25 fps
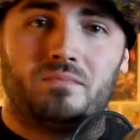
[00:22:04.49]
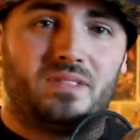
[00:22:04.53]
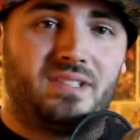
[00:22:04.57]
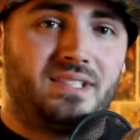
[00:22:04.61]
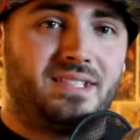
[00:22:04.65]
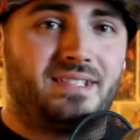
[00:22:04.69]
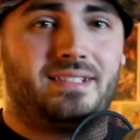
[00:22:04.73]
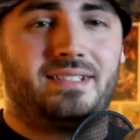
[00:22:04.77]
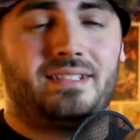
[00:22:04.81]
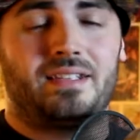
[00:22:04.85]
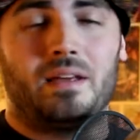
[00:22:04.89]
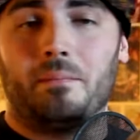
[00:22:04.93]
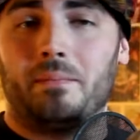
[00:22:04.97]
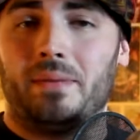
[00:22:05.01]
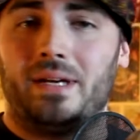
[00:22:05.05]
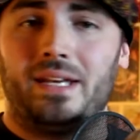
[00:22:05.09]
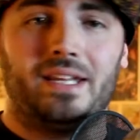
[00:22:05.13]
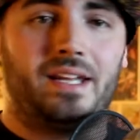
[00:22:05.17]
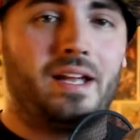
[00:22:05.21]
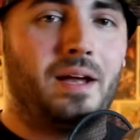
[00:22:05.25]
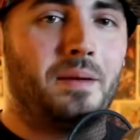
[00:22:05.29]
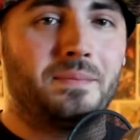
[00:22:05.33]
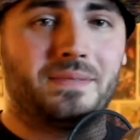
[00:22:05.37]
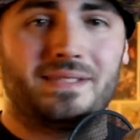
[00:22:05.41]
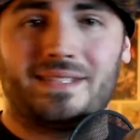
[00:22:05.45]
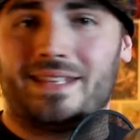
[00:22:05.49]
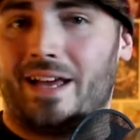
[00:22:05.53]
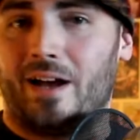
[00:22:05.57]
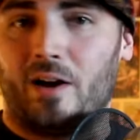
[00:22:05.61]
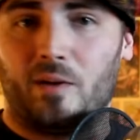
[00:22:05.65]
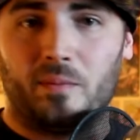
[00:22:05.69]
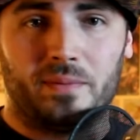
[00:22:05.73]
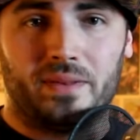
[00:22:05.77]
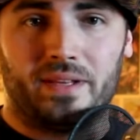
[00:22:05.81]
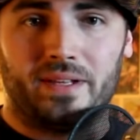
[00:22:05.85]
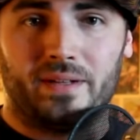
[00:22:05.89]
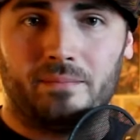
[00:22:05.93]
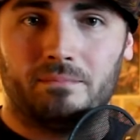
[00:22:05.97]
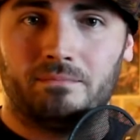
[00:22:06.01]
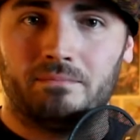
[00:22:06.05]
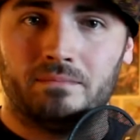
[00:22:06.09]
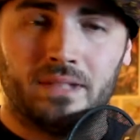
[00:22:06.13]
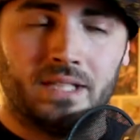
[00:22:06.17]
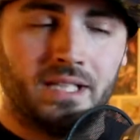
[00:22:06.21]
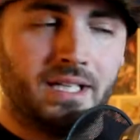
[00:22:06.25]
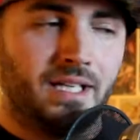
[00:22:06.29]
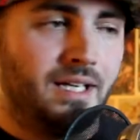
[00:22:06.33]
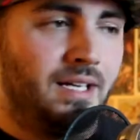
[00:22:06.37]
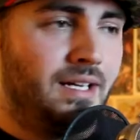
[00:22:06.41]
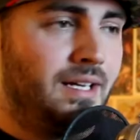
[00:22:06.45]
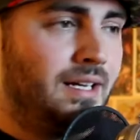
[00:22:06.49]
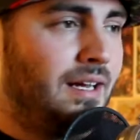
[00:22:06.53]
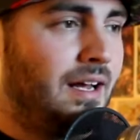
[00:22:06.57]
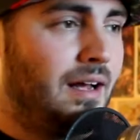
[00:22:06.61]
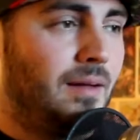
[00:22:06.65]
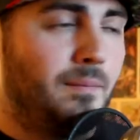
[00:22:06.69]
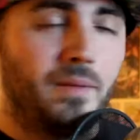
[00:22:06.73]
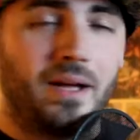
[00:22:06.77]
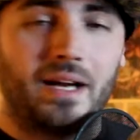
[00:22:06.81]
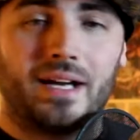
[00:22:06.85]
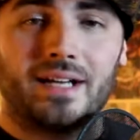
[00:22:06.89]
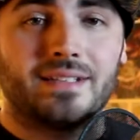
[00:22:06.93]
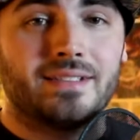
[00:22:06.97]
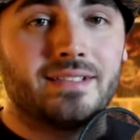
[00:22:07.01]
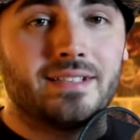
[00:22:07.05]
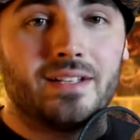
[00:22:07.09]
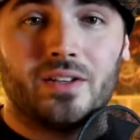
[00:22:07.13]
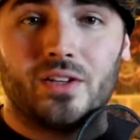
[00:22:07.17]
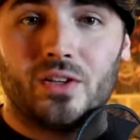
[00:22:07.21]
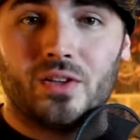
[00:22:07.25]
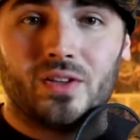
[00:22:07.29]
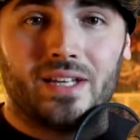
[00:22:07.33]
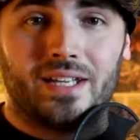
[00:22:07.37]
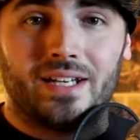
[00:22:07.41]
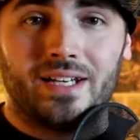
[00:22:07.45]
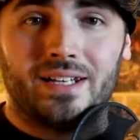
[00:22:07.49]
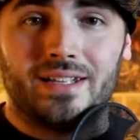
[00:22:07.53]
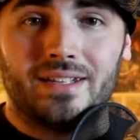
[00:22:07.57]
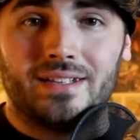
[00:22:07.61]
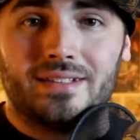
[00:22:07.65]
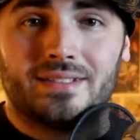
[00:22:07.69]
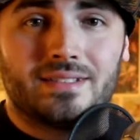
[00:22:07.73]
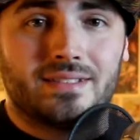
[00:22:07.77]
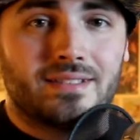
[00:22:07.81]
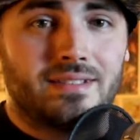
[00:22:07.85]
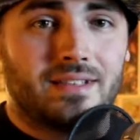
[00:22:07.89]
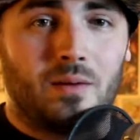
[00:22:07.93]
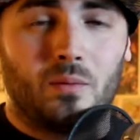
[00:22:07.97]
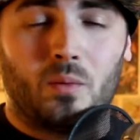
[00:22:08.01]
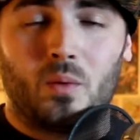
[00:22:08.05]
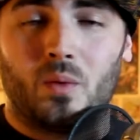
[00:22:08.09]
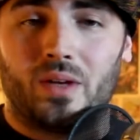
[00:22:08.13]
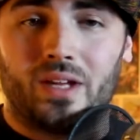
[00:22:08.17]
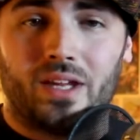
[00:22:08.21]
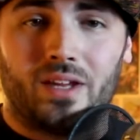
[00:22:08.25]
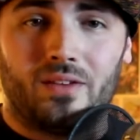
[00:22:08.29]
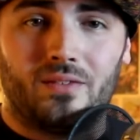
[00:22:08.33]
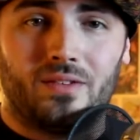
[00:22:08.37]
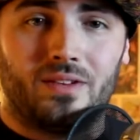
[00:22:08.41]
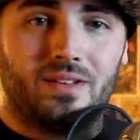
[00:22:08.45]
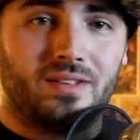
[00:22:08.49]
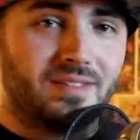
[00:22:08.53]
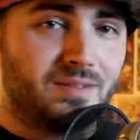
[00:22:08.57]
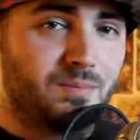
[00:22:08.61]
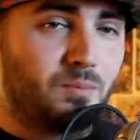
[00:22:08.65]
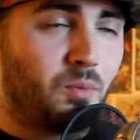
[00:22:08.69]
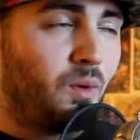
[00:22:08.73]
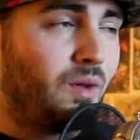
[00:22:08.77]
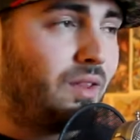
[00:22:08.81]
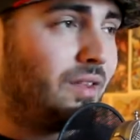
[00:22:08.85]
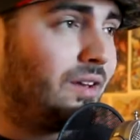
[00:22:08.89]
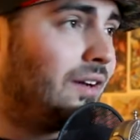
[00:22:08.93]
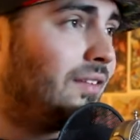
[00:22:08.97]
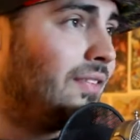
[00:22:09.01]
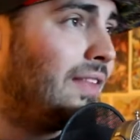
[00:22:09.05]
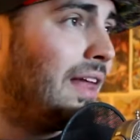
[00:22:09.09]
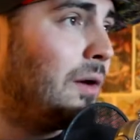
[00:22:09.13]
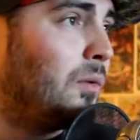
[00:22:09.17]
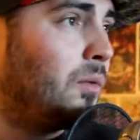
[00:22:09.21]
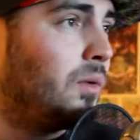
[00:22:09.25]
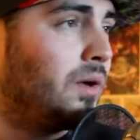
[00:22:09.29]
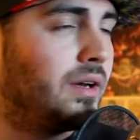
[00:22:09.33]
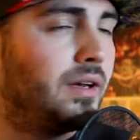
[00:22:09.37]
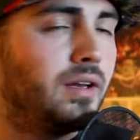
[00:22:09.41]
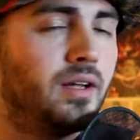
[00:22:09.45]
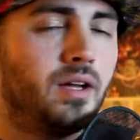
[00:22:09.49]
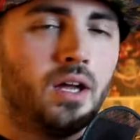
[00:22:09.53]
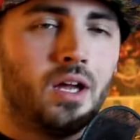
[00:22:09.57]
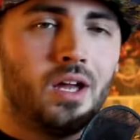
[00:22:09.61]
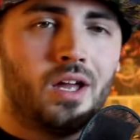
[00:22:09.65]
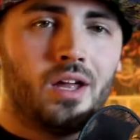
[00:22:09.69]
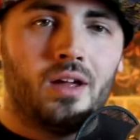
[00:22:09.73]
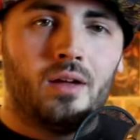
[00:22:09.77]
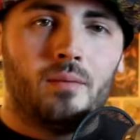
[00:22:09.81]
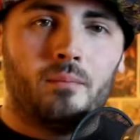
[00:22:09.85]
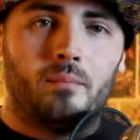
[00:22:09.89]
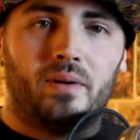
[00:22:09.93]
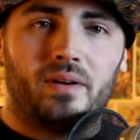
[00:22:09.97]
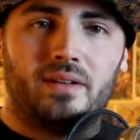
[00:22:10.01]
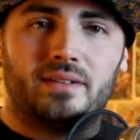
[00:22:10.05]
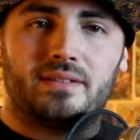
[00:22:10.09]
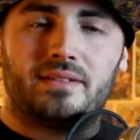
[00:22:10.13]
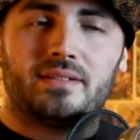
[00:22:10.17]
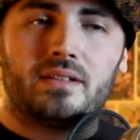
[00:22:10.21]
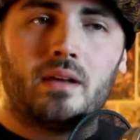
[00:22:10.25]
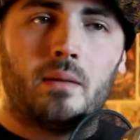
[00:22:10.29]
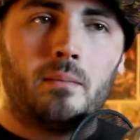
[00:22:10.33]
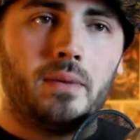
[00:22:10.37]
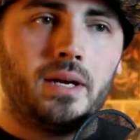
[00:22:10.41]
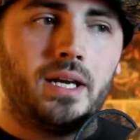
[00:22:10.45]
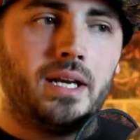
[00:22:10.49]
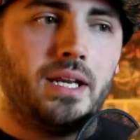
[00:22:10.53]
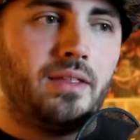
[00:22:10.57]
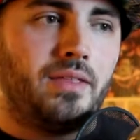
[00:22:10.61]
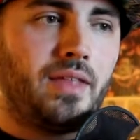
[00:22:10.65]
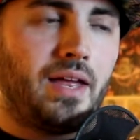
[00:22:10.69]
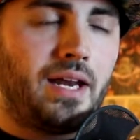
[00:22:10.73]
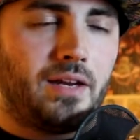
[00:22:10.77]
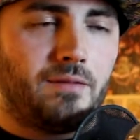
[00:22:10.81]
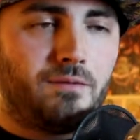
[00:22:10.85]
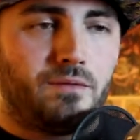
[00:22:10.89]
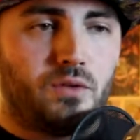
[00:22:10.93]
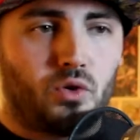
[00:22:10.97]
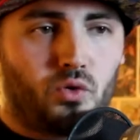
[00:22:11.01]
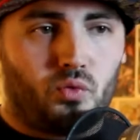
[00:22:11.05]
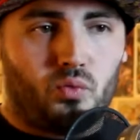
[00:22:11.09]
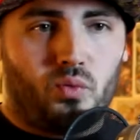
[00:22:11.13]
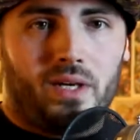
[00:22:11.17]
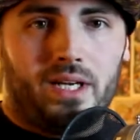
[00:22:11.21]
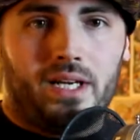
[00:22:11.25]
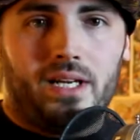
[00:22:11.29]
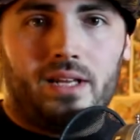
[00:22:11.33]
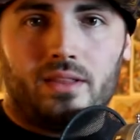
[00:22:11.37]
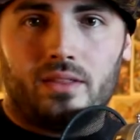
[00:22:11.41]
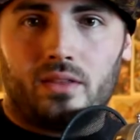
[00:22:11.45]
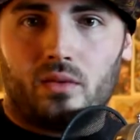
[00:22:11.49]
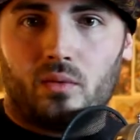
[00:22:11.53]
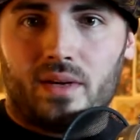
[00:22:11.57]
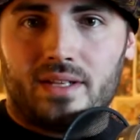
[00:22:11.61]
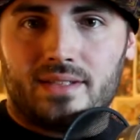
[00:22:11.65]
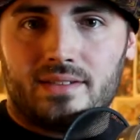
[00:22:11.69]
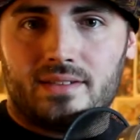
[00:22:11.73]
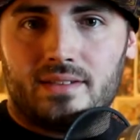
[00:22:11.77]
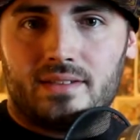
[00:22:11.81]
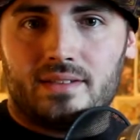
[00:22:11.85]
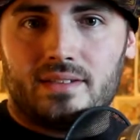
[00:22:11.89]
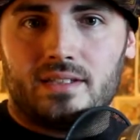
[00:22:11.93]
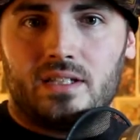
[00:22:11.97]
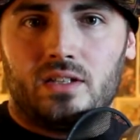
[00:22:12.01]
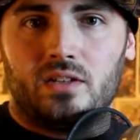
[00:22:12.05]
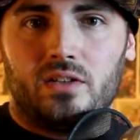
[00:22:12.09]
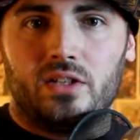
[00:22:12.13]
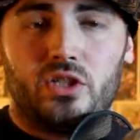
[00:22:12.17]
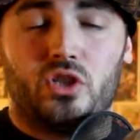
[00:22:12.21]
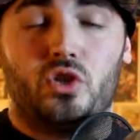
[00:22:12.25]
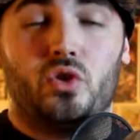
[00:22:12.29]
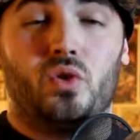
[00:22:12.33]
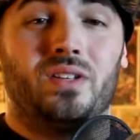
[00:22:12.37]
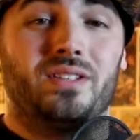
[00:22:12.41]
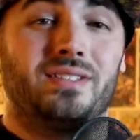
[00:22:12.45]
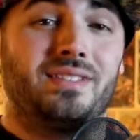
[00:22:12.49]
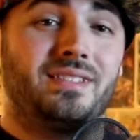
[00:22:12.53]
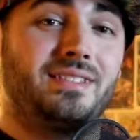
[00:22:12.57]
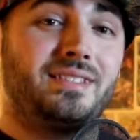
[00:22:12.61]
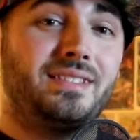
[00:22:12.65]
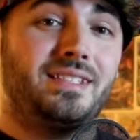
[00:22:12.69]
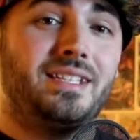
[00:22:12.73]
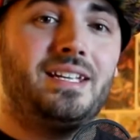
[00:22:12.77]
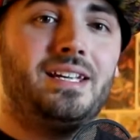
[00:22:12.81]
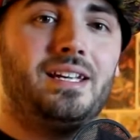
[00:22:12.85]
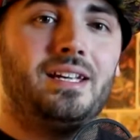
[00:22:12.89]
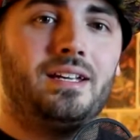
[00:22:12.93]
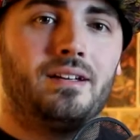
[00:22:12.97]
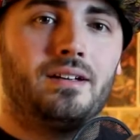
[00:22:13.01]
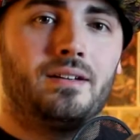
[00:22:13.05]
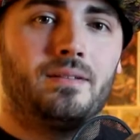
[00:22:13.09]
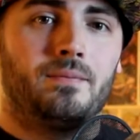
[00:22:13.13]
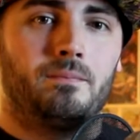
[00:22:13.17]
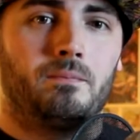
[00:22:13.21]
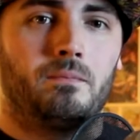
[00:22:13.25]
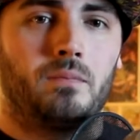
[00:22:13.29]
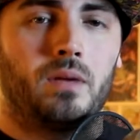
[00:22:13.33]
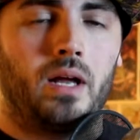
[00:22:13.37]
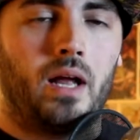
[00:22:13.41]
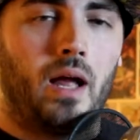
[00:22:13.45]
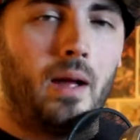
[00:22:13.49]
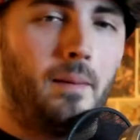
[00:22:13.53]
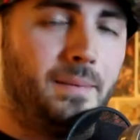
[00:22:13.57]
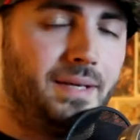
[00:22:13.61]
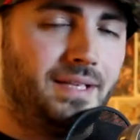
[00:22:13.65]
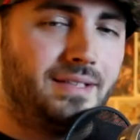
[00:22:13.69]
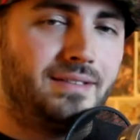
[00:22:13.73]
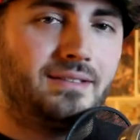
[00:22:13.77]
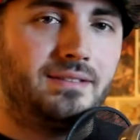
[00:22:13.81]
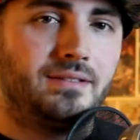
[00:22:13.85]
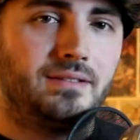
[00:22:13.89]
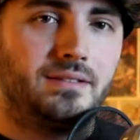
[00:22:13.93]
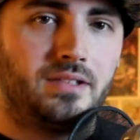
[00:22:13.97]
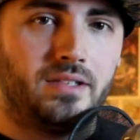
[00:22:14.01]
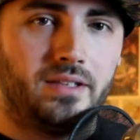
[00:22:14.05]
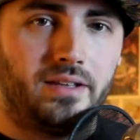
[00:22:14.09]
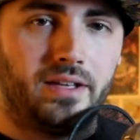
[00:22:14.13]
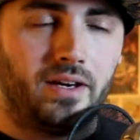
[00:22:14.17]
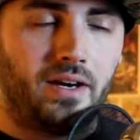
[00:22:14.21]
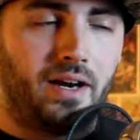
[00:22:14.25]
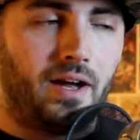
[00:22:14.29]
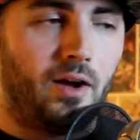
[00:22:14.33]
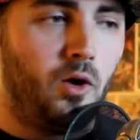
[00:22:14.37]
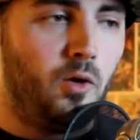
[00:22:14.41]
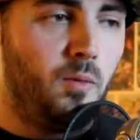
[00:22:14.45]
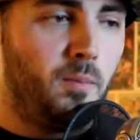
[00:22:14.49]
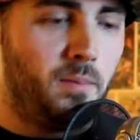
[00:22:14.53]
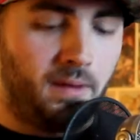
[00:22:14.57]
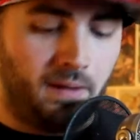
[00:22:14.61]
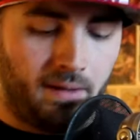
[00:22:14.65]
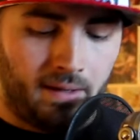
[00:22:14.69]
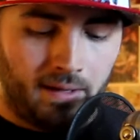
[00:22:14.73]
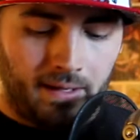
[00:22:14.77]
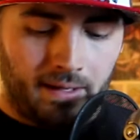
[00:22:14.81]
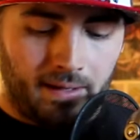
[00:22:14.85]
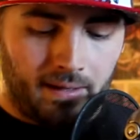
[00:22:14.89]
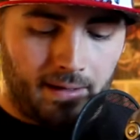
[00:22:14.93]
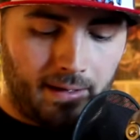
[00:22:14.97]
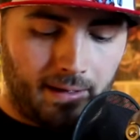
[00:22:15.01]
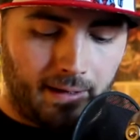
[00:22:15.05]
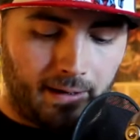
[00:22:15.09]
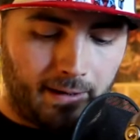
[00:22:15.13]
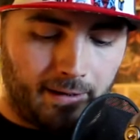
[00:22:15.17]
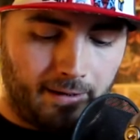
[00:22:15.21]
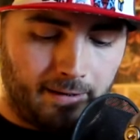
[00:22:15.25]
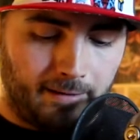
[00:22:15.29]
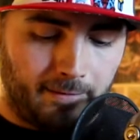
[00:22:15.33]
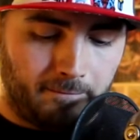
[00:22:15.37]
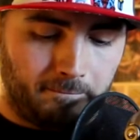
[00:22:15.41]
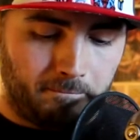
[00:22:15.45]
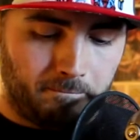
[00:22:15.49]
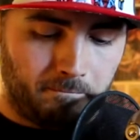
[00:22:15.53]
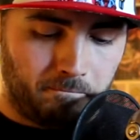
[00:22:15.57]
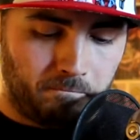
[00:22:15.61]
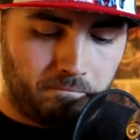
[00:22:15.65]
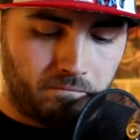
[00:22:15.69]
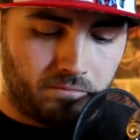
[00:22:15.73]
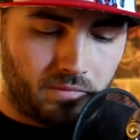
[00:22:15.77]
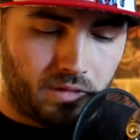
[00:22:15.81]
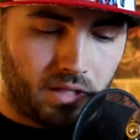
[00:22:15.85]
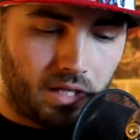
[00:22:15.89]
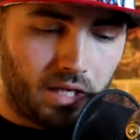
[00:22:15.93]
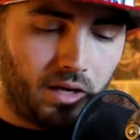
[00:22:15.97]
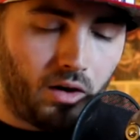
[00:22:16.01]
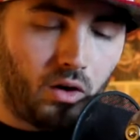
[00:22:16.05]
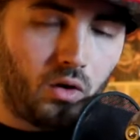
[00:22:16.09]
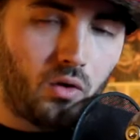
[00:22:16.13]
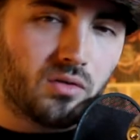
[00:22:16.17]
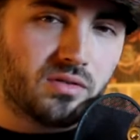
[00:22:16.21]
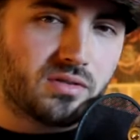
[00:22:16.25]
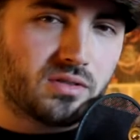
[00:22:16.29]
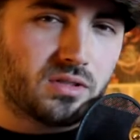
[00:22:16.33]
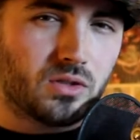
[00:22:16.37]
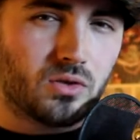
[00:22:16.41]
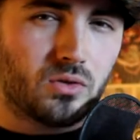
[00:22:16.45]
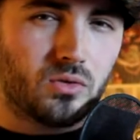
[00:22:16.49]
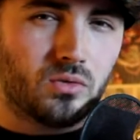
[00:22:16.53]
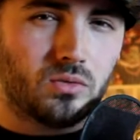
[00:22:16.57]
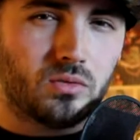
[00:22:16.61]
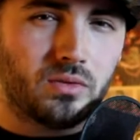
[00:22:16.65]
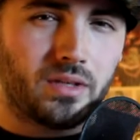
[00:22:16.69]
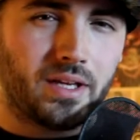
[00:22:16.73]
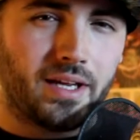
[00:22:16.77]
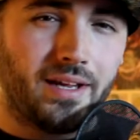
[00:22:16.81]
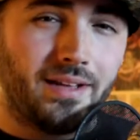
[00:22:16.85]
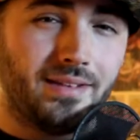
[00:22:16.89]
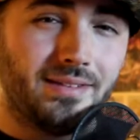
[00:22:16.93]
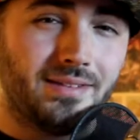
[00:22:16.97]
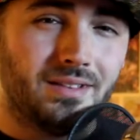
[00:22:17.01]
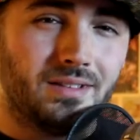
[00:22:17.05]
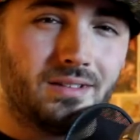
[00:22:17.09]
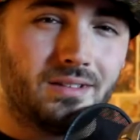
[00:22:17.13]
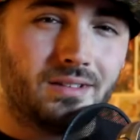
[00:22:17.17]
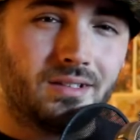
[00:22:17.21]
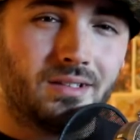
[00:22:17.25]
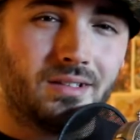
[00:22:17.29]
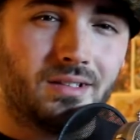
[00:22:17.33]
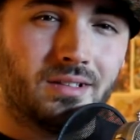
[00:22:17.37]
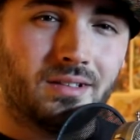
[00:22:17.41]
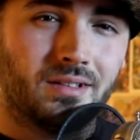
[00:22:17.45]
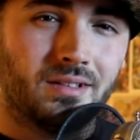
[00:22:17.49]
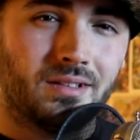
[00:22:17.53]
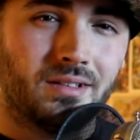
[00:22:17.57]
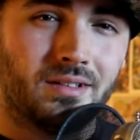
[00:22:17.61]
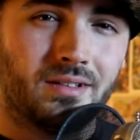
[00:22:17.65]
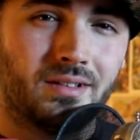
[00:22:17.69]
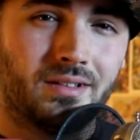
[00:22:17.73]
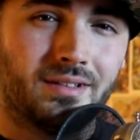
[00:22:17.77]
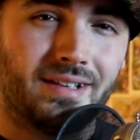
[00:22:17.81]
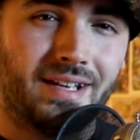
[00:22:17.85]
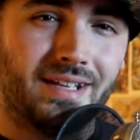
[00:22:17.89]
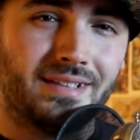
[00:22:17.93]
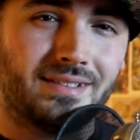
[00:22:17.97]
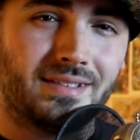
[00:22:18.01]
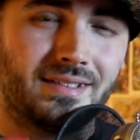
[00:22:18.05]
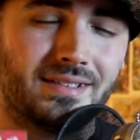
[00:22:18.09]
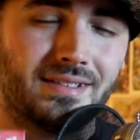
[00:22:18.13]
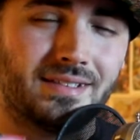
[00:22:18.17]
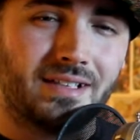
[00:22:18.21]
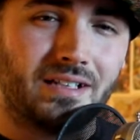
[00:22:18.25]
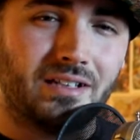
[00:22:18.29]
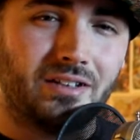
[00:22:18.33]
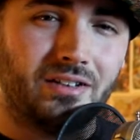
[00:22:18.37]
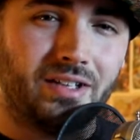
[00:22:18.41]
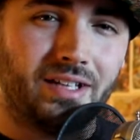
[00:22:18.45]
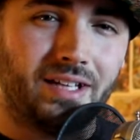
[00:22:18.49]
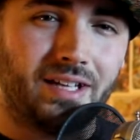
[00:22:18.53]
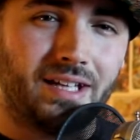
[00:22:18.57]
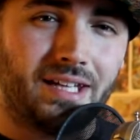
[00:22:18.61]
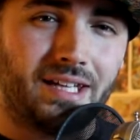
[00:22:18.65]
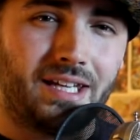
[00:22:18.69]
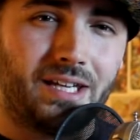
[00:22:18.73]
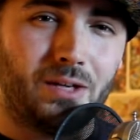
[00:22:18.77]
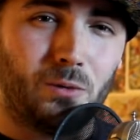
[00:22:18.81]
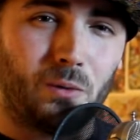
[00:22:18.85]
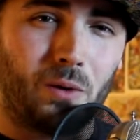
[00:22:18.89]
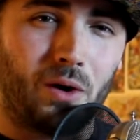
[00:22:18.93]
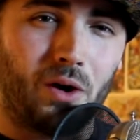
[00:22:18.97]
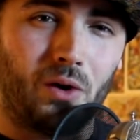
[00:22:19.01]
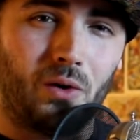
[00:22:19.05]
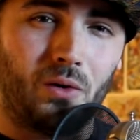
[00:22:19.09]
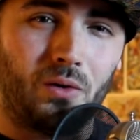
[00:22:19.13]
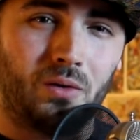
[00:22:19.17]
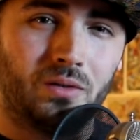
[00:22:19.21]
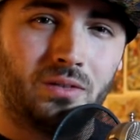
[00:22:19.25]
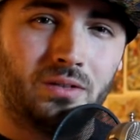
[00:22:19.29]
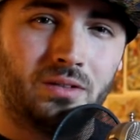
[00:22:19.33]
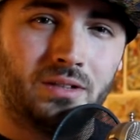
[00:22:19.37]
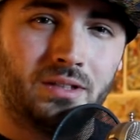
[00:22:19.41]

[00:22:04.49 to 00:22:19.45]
somebody comes to help them. I'm not going to tell you who that is. I won't give you the spoiler on that one. But it's somebody that if you're reading the rest of the series, you can see coming to their help. And also isn't necessarily a hero.